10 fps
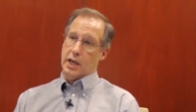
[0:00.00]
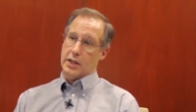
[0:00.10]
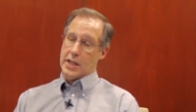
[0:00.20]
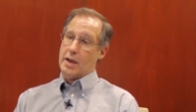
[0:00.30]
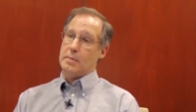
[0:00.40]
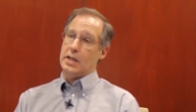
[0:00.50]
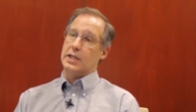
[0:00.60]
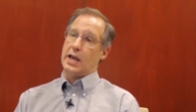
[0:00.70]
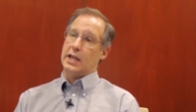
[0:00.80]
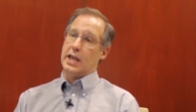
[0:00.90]
And that
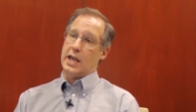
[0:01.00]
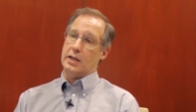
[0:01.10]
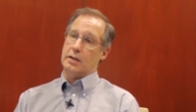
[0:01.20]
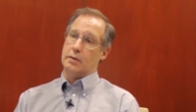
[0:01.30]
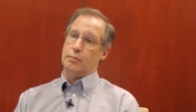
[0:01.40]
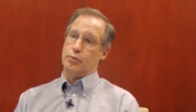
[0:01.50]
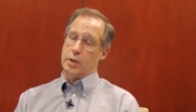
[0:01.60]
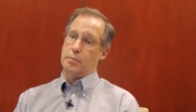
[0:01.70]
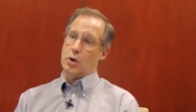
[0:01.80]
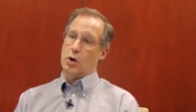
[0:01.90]
means I can't
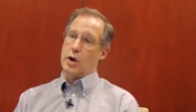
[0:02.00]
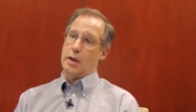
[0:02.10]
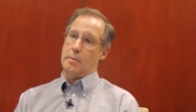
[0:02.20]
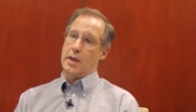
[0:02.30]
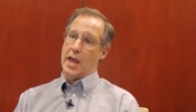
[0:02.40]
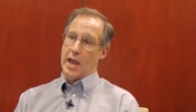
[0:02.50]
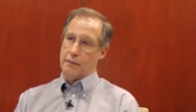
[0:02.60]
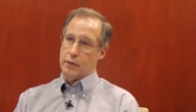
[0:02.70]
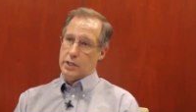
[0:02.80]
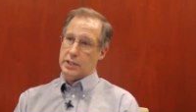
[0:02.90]
pre-program
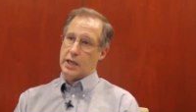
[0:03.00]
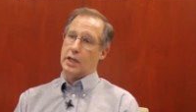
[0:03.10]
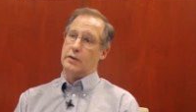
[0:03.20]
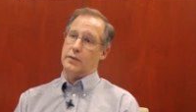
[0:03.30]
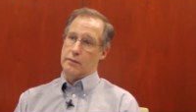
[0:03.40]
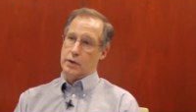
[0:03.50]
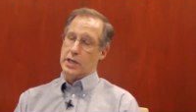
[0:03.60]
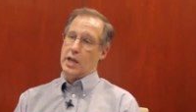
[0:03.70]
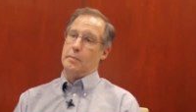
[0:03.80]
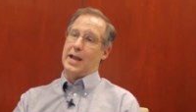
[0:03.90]
every second of every
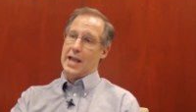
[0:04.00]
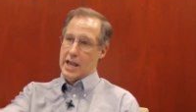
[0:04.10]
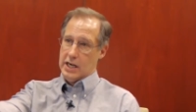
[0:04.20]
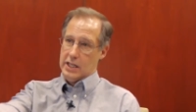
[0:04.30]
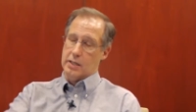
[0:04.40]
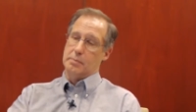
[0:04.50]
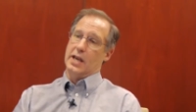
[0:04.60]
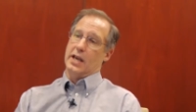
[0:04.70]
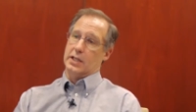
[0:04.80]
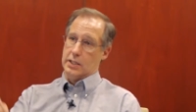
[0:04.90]
day by handing them
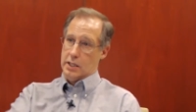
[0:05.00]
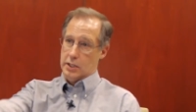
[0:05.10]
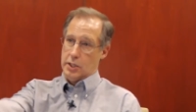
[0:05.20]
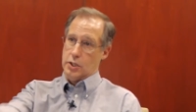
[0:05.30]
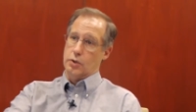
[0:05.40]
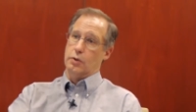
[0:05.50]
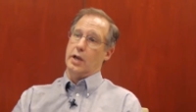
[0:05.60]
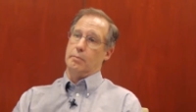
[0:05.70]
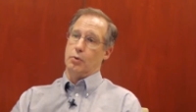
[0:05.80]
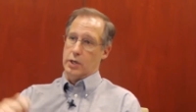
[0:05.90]
the next thing to do
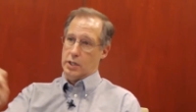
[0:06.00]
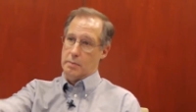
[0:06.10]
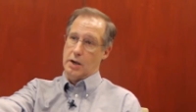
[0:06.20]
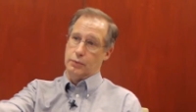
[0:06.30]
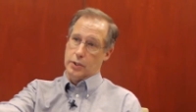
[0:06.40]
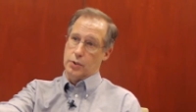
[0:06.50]
and pointing them out the